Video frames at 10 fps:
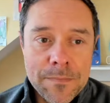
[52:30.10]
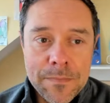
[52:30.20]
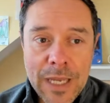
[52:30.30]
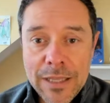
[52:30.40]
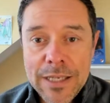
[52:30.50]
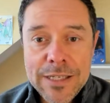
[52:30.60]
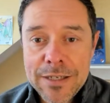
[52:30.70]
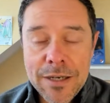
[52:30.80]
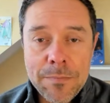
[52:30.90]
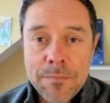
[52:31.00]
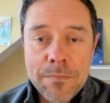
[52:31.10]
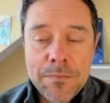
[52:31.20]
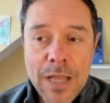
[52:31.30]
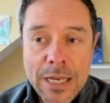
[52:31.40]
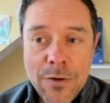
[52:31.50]
at least
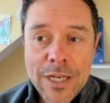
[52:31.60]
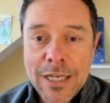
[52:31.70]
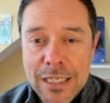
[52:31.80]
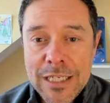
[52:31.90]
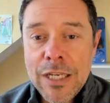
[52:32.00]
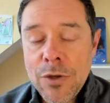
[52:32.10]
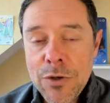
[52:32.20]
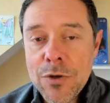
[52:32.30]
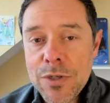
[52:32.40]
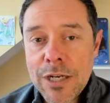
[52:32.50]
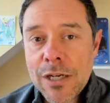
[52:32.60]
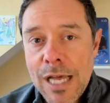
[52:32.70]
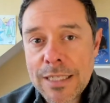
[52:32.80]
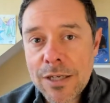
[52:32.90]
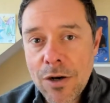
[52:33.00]
like you can continue using a
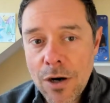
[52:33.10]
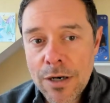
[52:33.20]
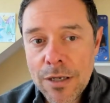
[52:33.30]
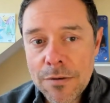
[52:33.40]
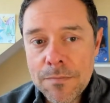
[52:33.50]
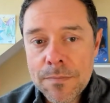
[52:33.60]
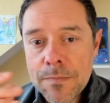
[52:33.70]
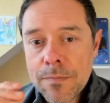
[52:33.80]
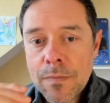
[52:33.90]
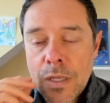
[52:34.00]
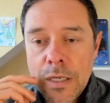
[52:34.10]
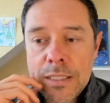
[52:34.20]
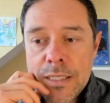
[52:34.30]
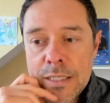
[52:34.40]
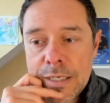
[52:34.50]
classic card in
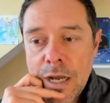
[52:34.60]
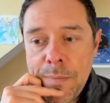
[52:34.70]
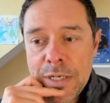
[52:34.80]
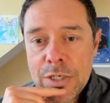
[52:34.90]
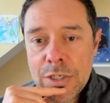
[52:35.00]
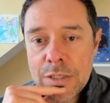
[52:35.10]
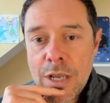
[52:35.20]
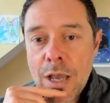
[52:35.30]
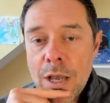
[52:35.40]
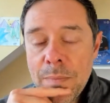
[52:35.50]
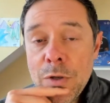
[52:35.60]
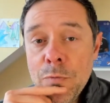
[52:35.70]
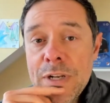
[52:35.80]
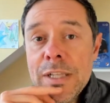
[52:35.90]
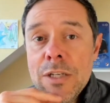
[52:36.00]
season competitions, but you
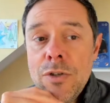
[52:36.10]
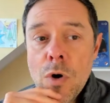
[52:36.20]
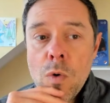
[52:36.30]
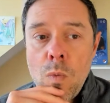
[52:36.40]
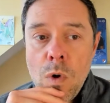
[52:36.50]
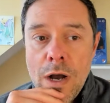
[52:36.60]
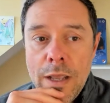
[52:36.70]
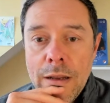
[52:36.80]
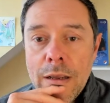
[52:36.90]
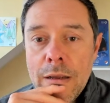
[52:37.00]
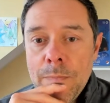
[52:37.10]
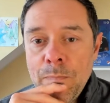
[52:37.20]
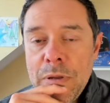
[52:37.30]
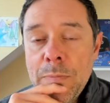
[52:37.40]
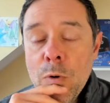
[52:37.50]
really don't want
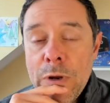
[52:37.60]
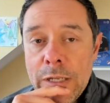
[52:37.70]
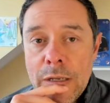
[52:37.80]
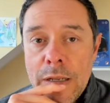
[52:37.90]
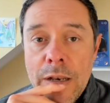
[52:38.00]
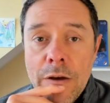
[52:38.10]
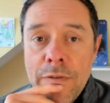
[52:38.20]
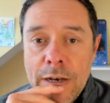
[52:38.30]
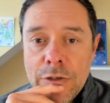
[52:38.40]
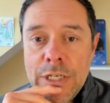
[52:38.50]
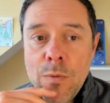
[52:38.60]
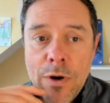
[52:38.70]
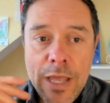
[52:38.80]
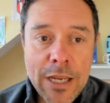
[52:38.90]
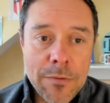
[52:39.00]
people winning enough energy where
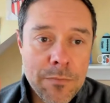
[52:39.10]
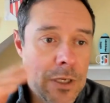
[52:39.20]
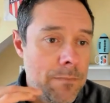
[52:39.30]
they could